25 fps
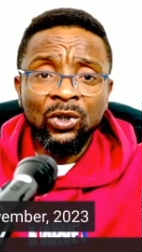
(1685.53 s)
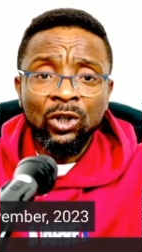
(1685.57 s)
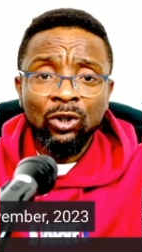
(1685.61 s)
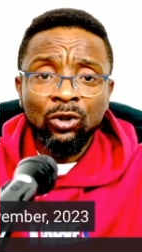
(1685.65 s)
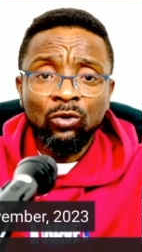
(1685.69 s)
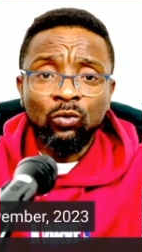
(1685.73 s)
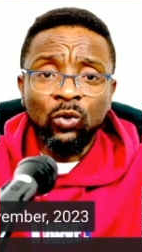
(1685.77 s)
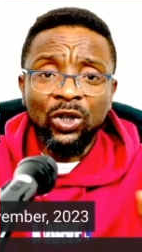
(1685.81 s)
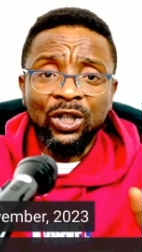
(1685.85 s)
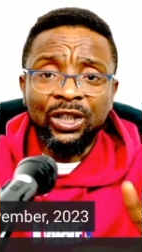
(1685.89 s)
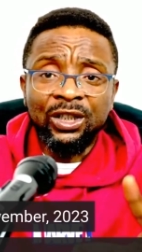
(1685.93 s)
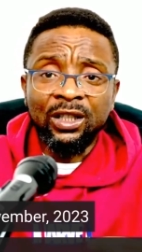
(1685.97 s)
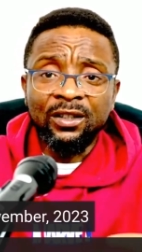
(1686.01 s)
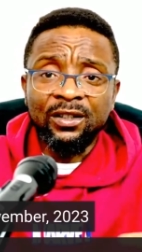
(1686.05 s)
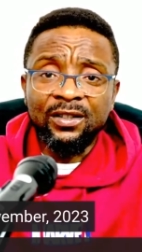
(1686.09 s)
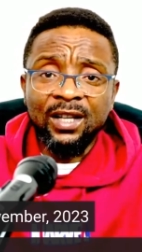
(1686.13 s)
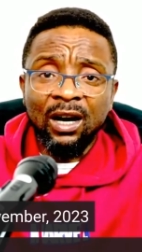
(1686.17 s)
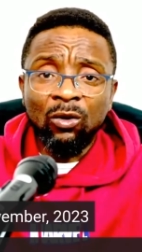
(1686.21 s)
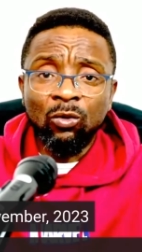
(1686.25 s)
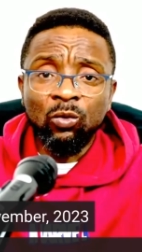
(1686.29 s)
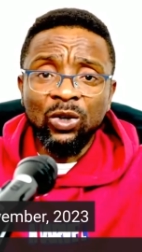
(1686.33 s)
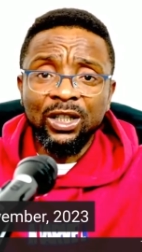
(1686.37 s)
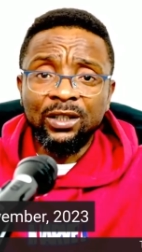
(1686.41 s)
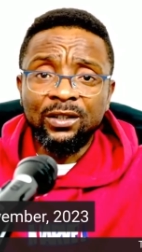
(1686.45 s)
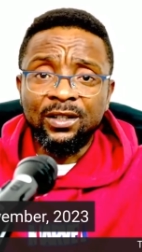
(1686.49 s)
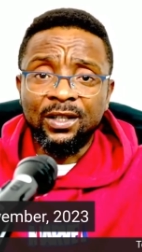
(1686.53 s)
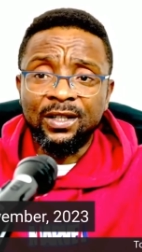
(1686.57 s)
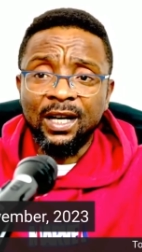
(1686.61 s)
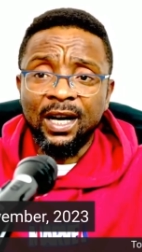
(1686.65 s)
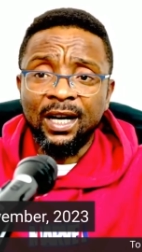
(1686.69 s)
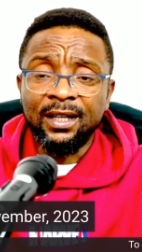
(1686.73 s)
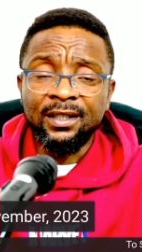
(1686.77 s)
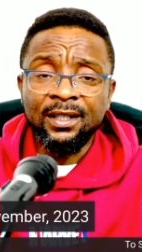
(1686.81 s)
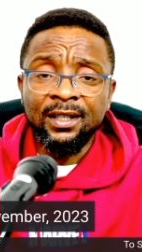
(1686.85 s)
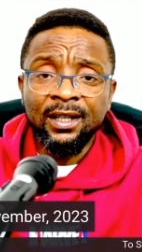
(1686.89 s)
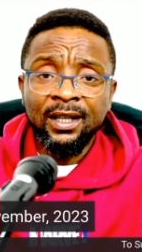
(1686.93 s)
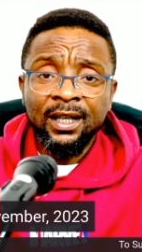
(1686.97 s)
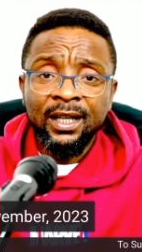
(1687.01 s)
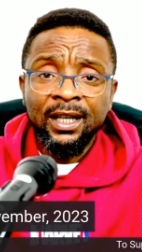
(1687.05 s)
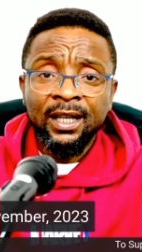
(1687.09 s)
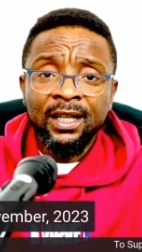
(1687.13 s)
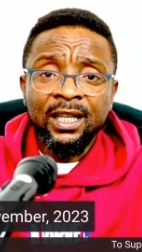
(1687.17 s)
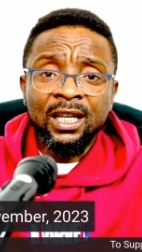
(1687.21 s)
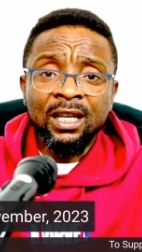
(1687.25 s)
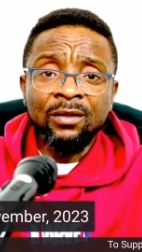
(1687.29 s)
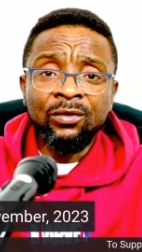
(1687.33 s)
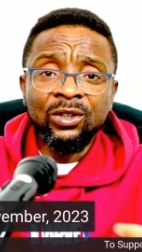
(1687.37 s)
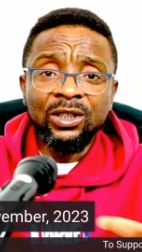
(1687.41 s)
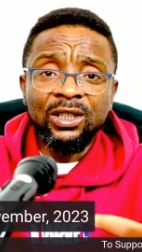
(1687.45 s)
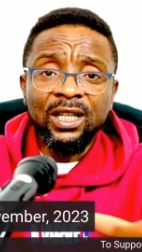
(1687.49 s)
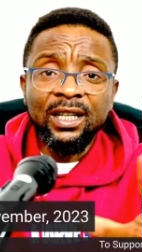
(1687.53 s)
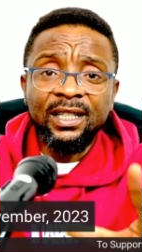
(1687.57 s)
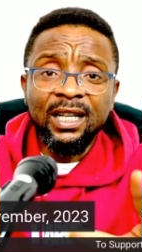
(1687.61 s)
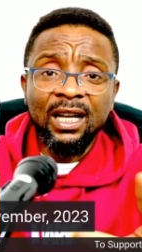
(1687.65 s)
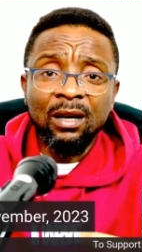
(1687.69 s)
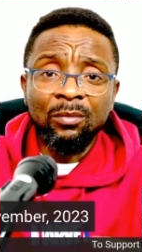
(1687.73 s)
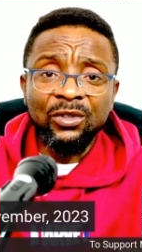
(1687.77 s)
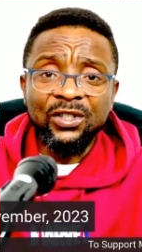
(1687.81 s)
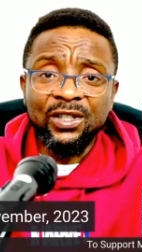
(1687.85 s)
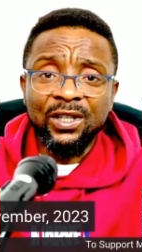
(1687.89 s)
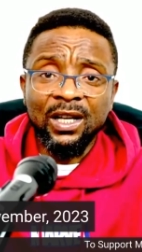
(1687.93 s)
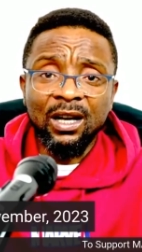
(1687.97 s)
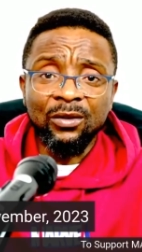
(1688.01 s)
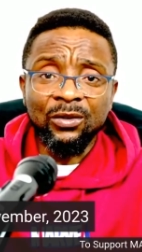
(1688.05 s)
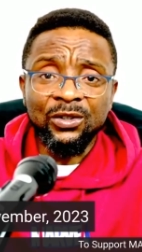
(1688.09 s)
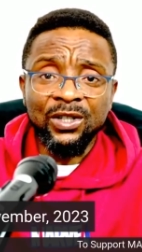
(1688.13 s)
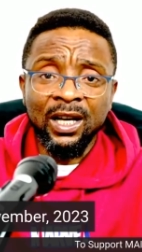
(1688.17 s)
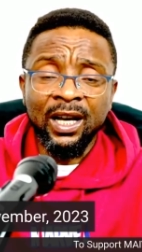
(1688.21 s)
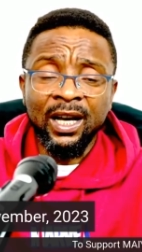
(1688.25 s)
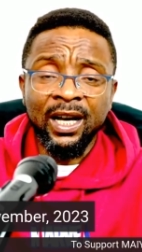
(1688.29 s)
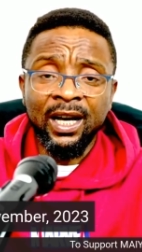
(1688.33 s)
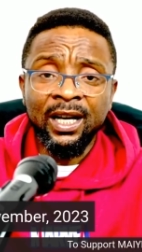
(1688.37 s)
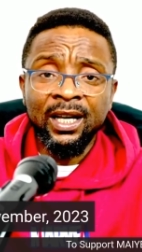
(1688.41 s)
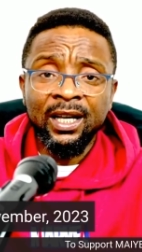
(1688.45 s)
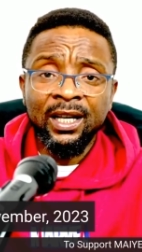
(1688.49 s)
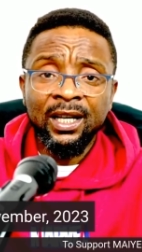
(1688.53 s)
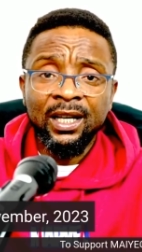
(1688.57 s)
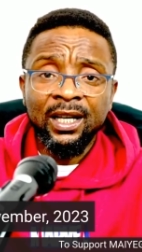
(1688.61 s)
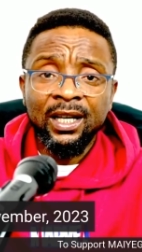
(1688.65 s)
witches and wizards, even they themselves, that